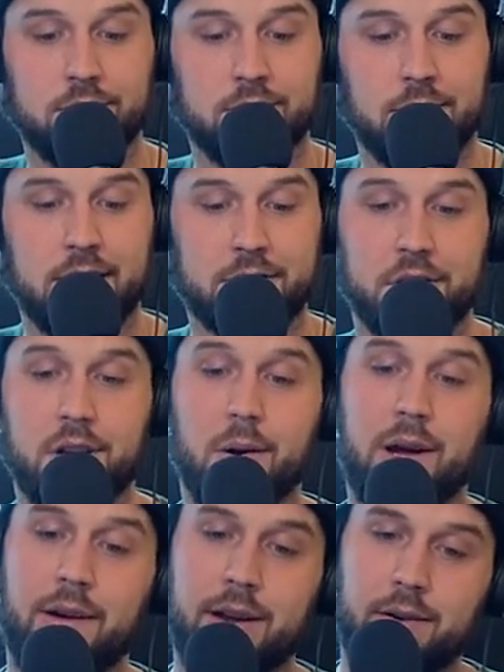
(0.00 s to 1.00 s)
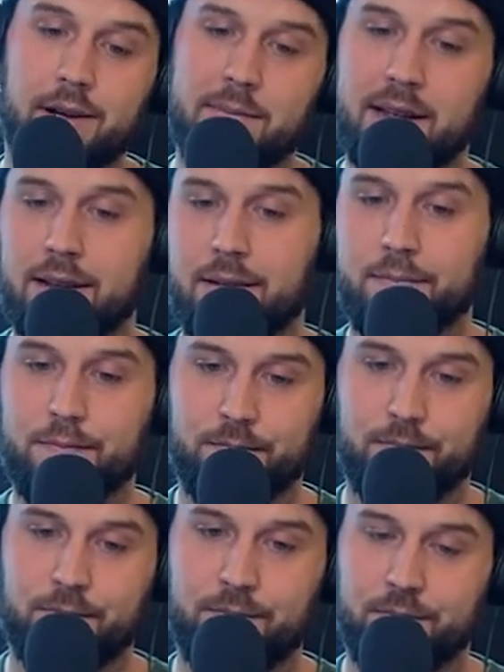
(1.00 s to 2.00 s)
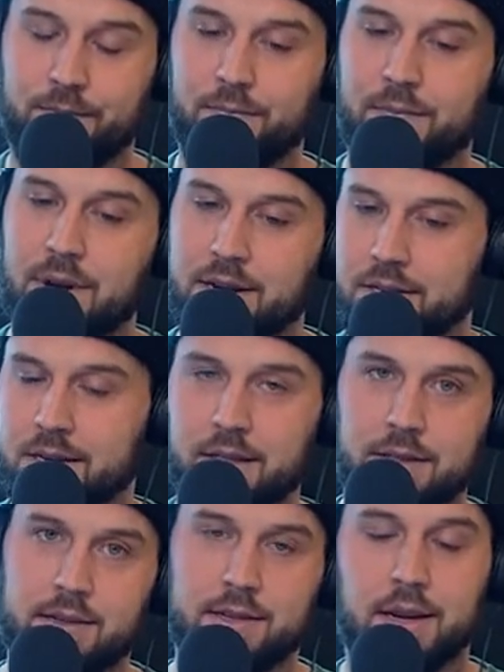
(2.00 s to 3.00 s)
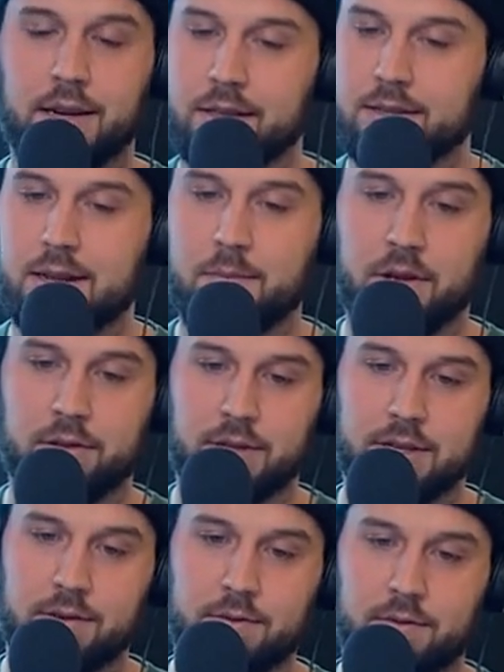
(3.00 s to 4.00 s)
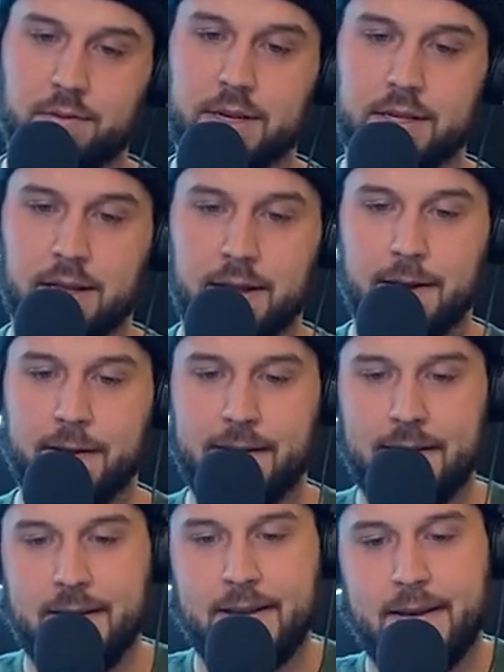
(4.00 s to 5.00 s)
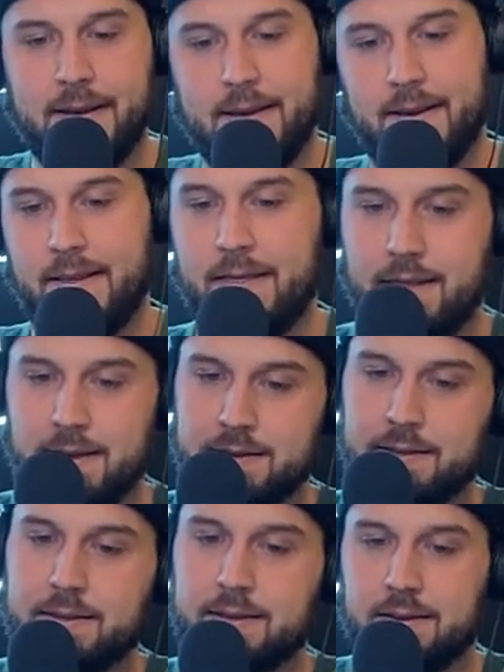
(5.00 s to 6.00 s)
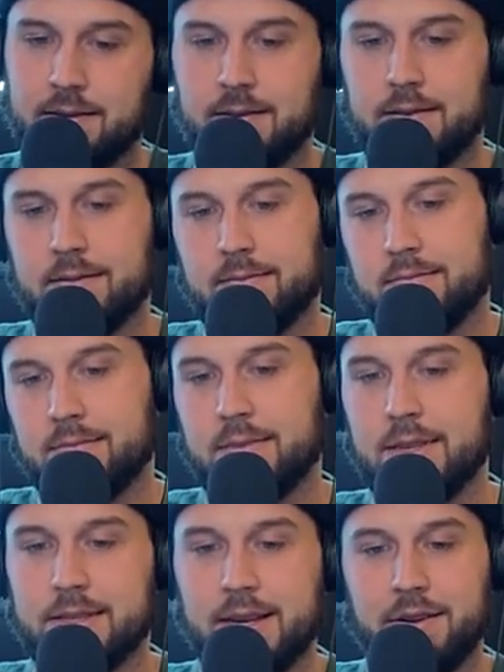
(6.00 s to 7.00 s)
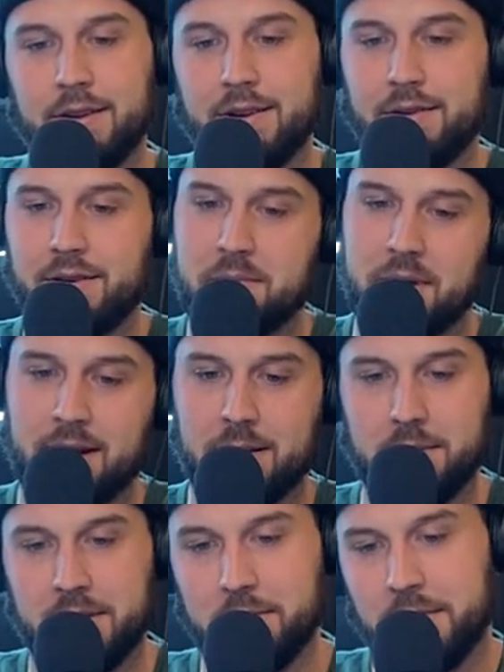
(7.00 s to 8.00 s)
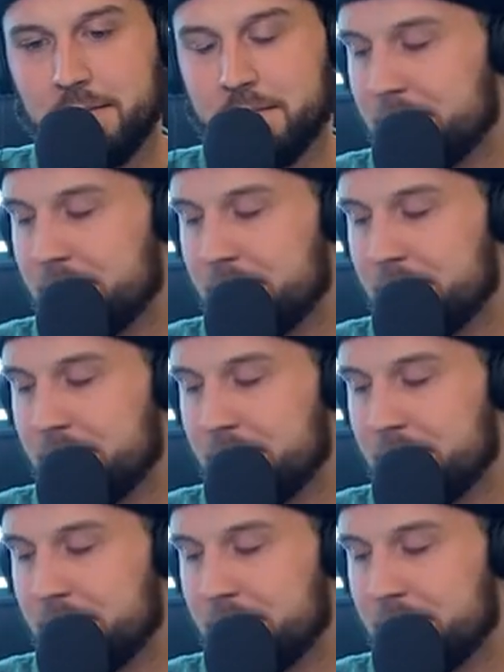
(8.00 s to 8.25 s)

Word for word: actually, you know how I know I made it? I got this email list recently, and this is how you know you made it, people.